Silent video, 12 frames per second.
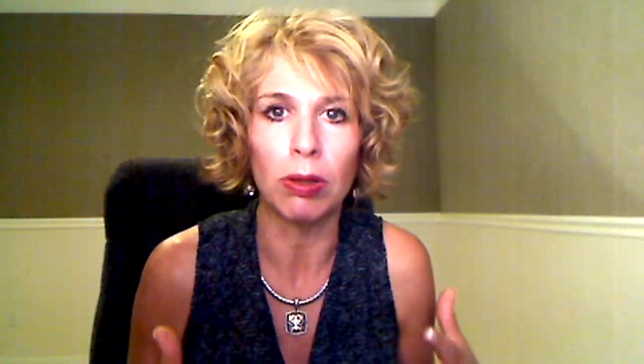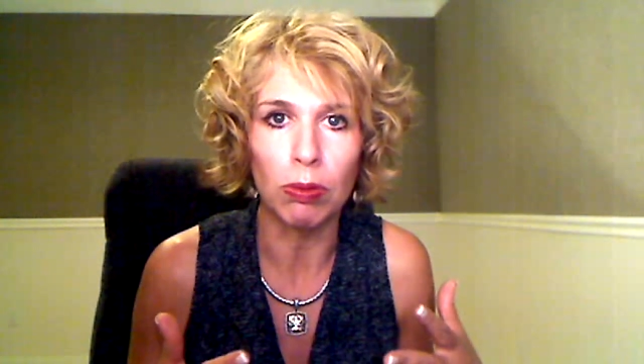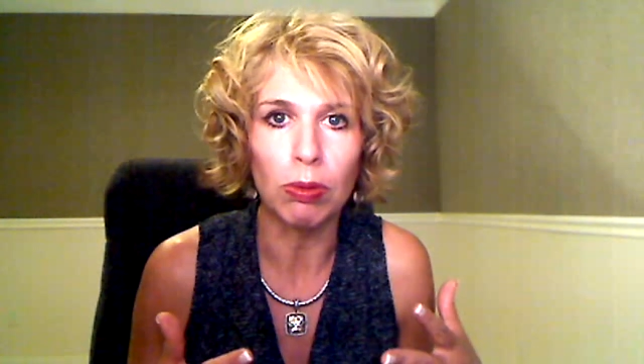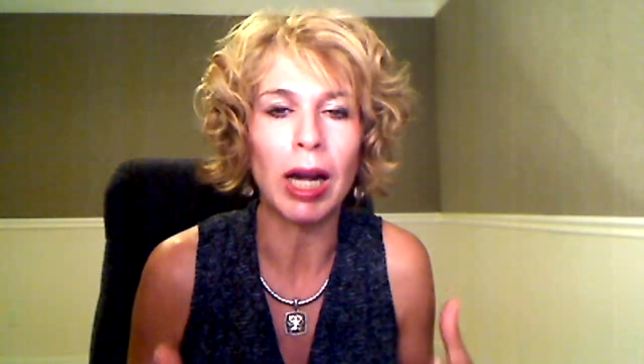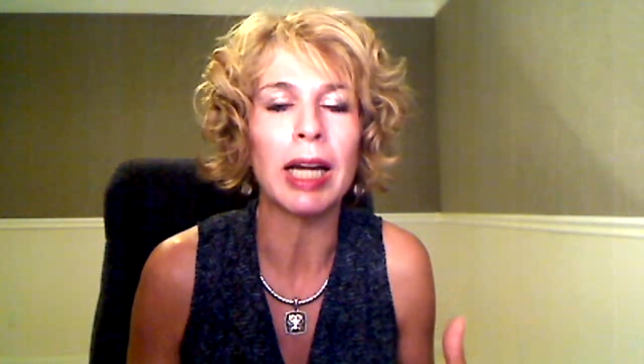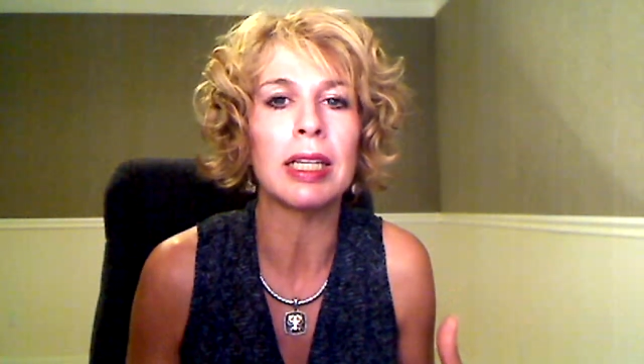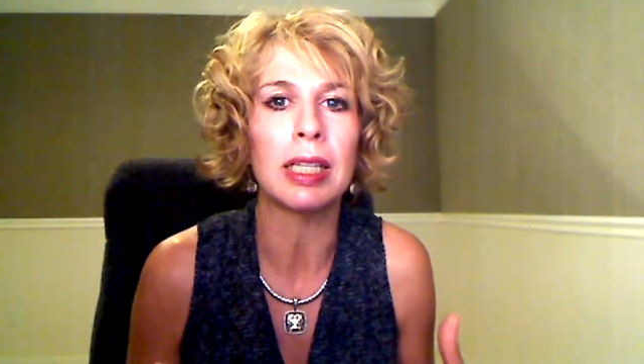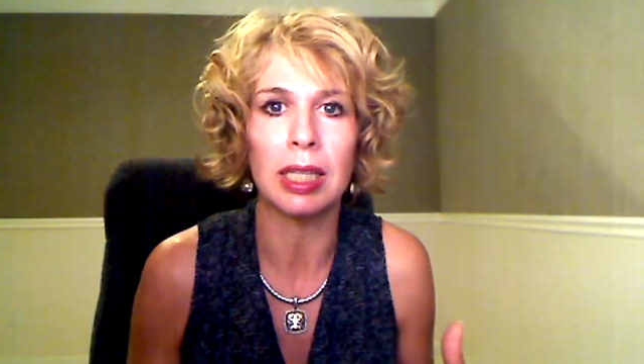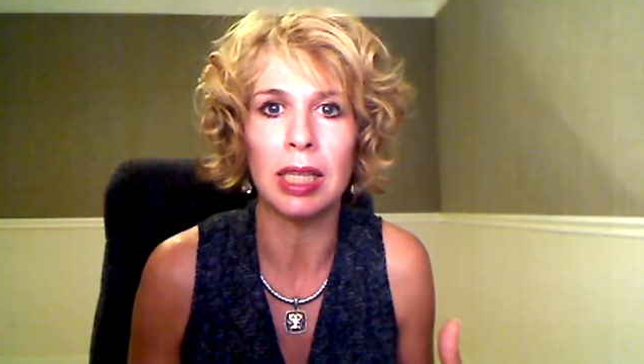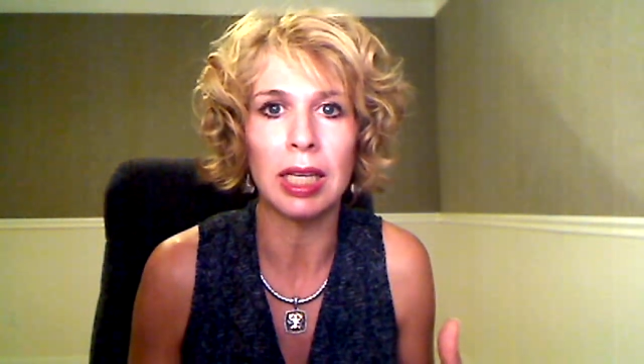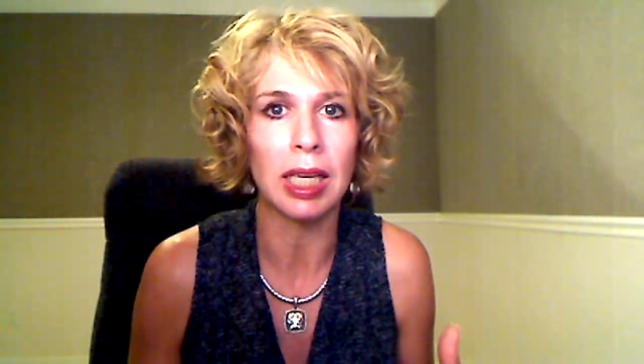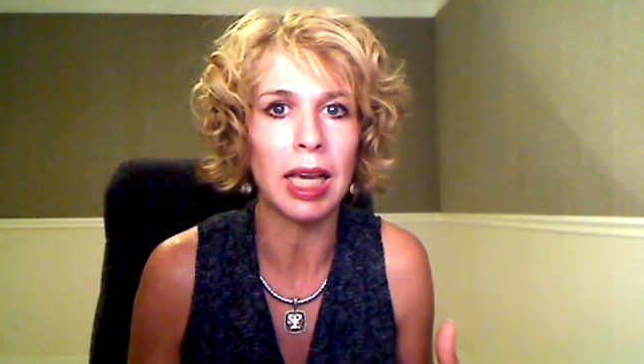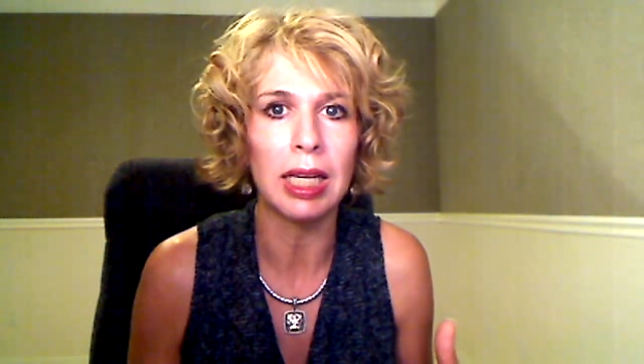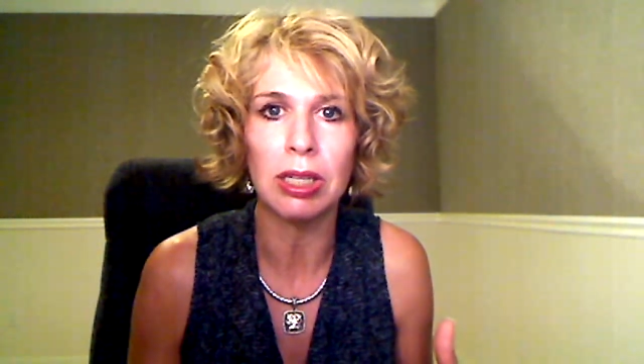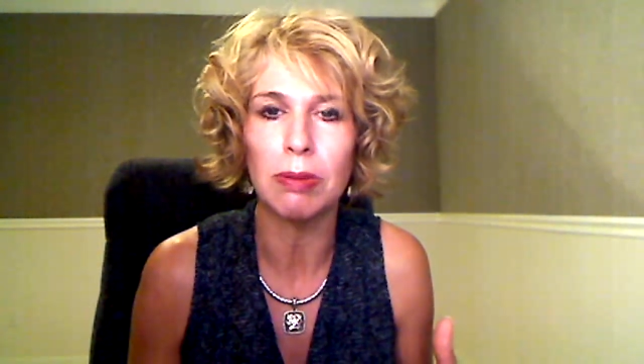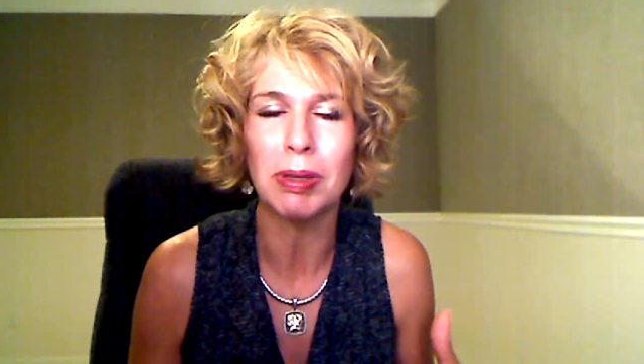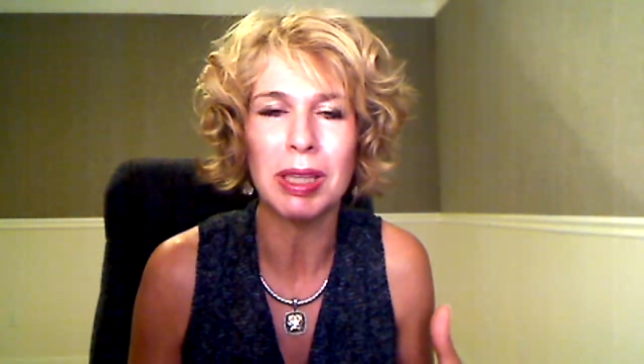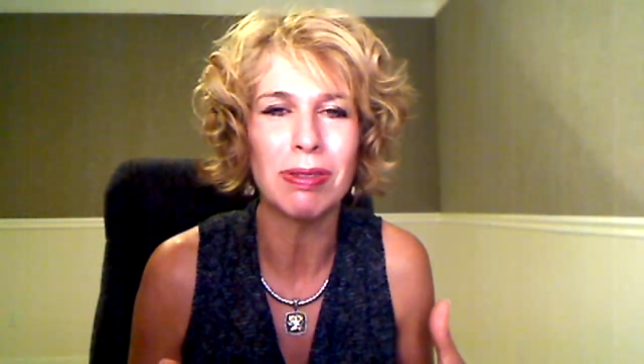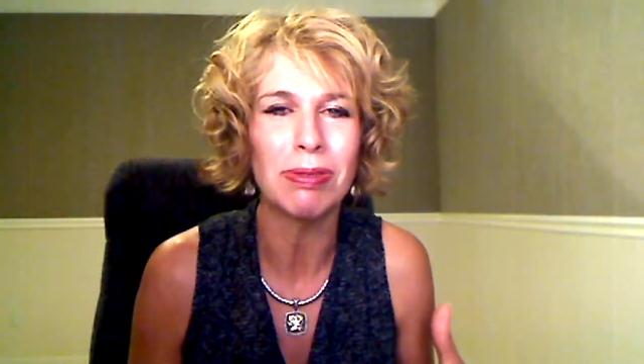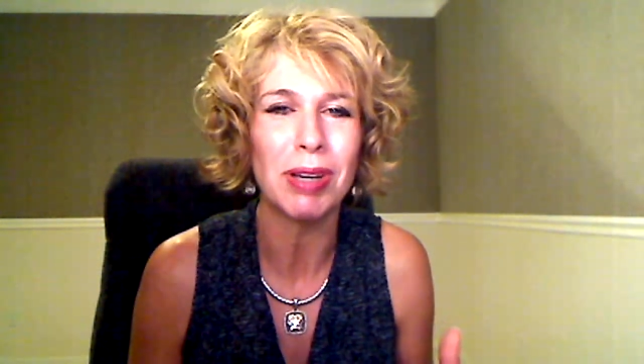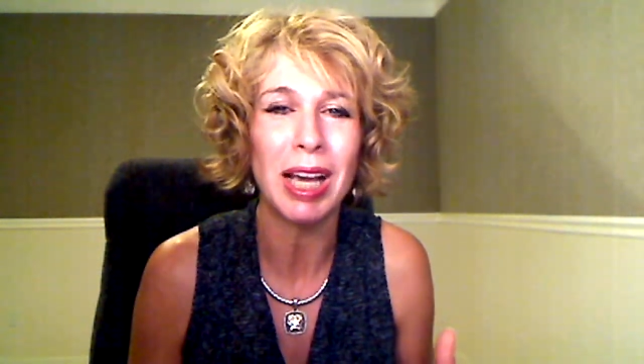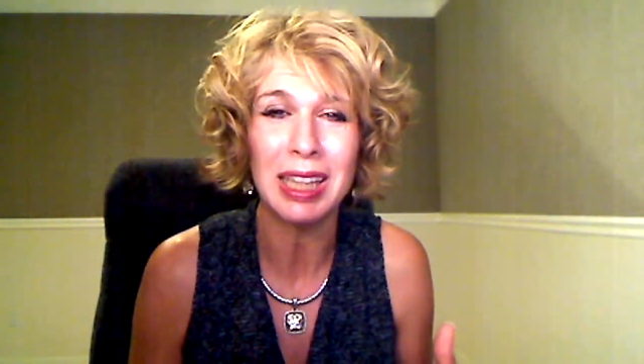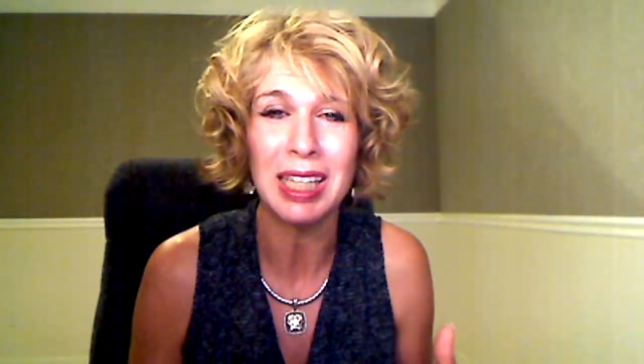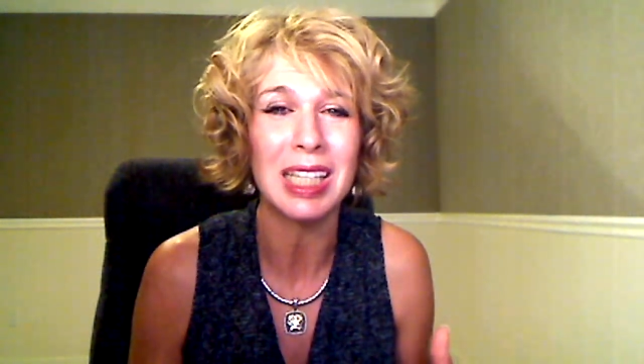her rise to the occasion. But the
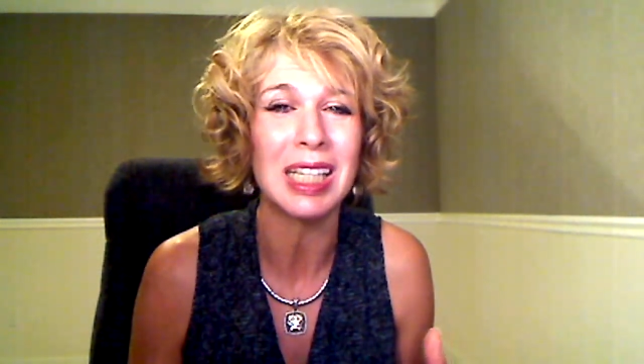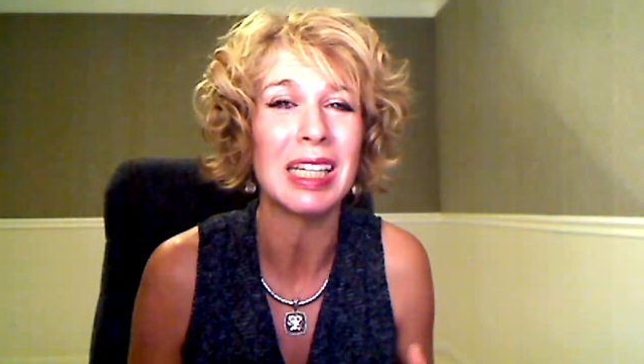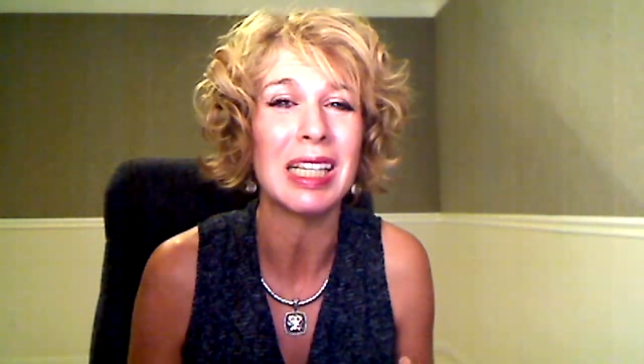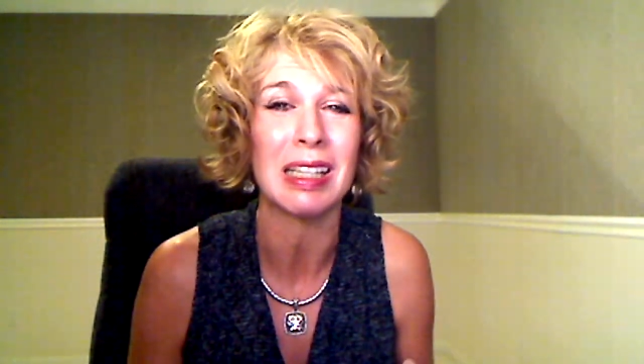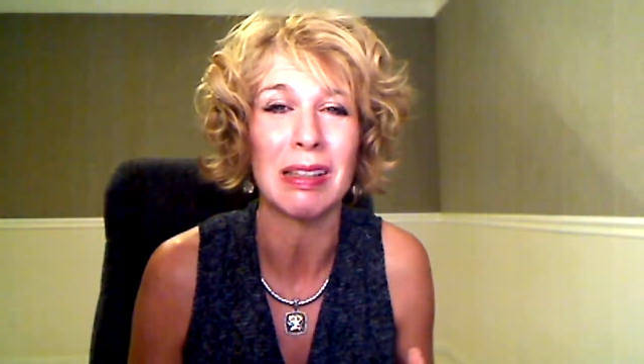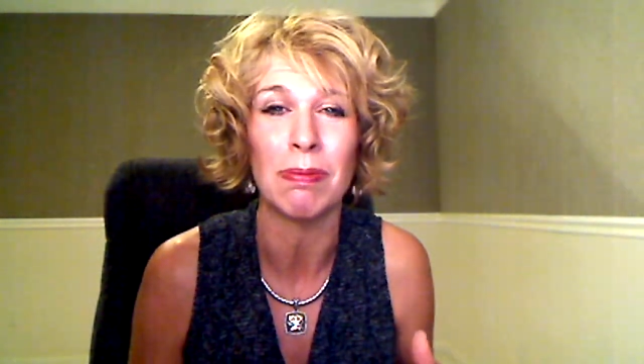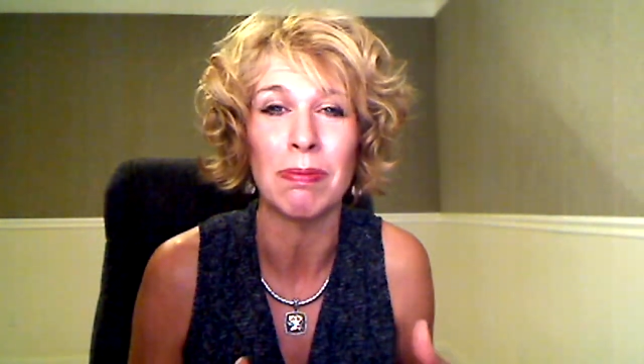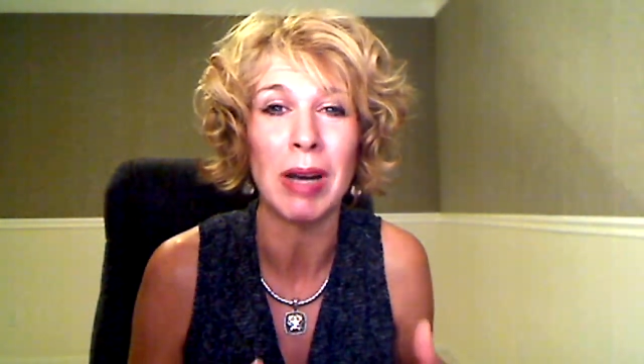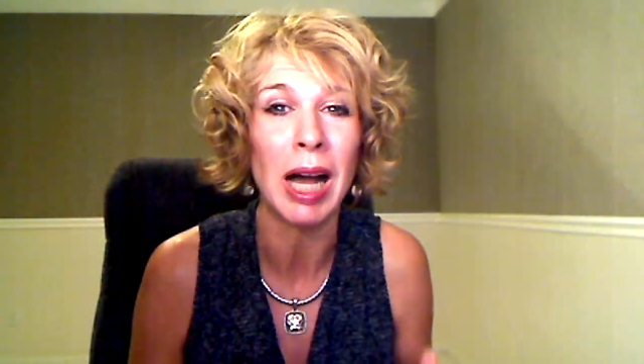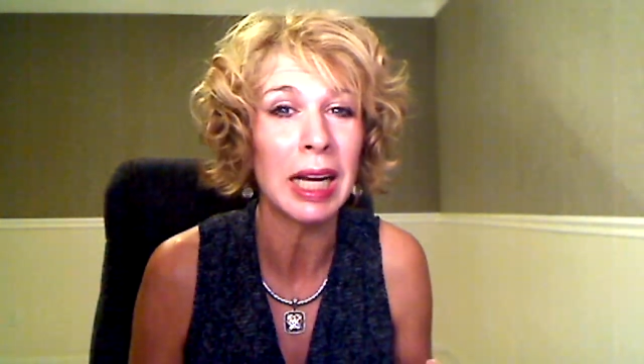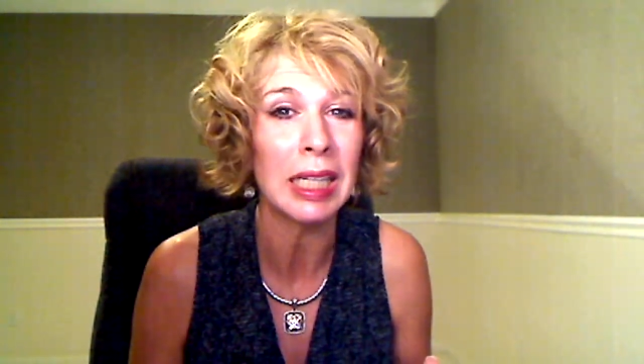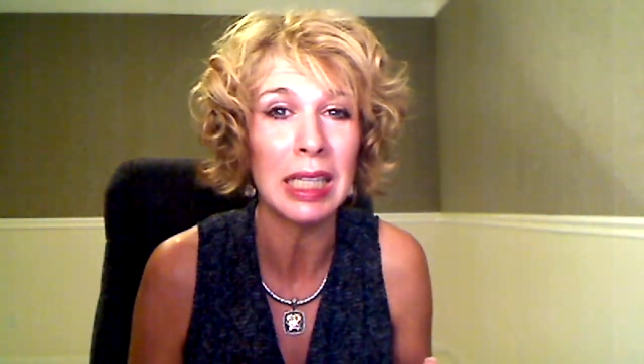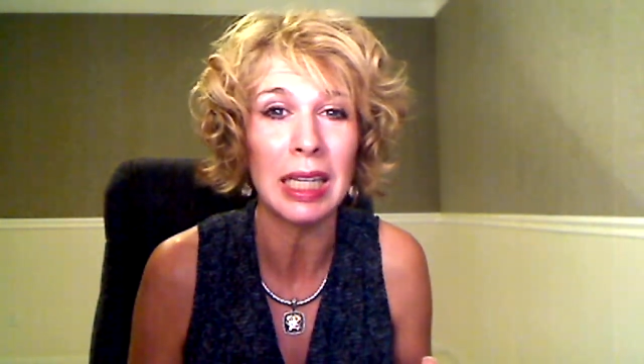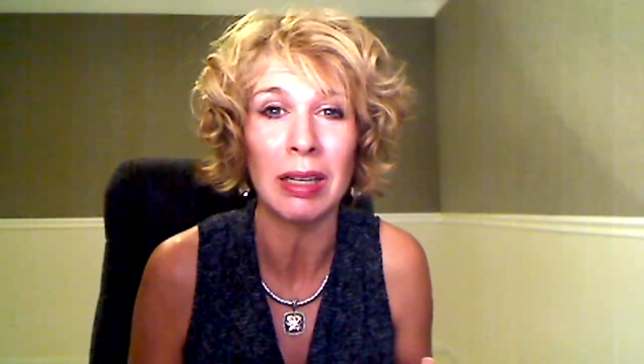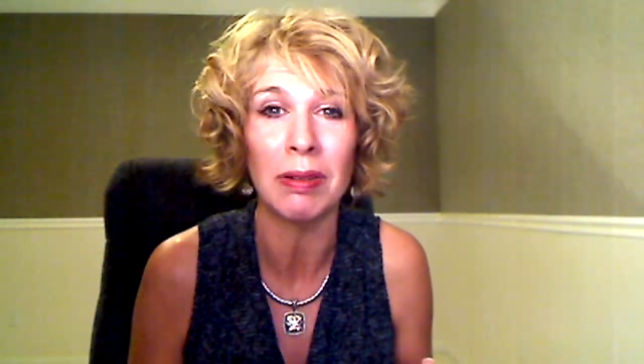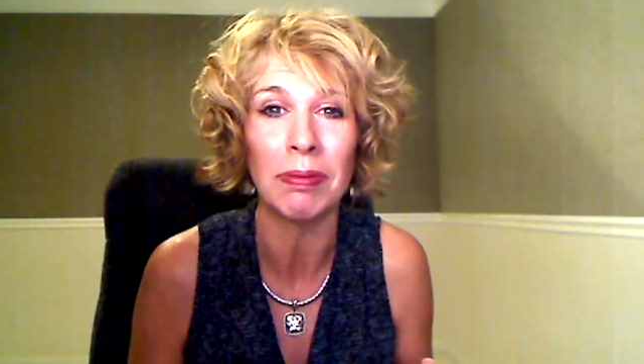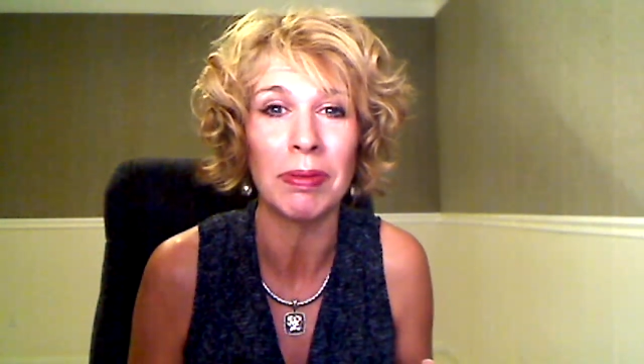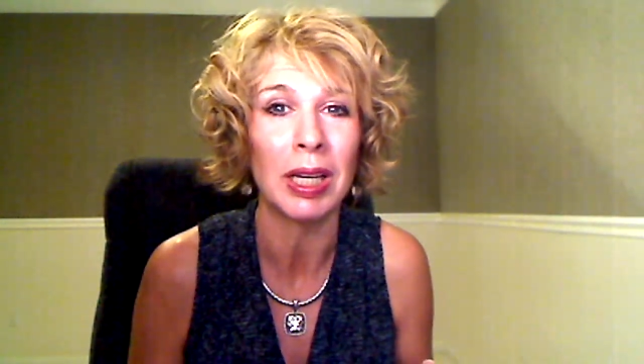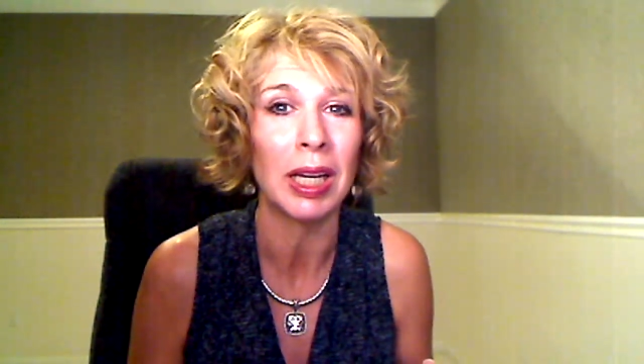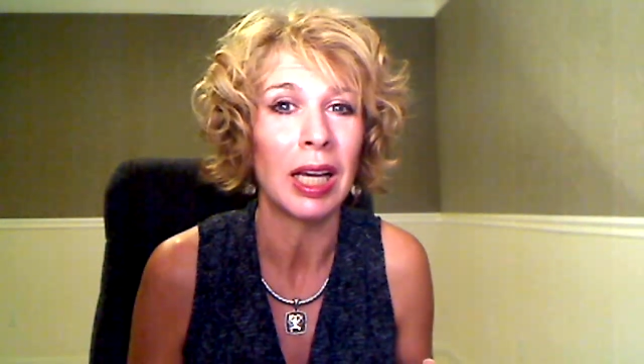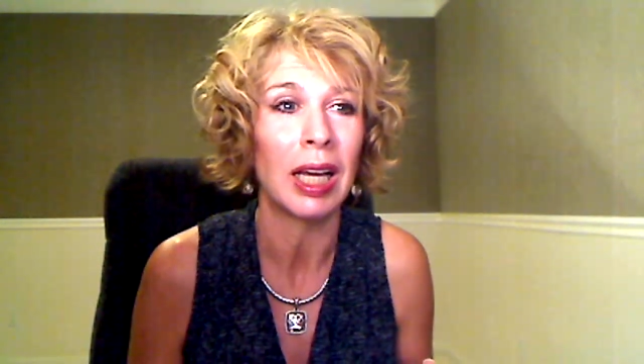fact that she just mocked him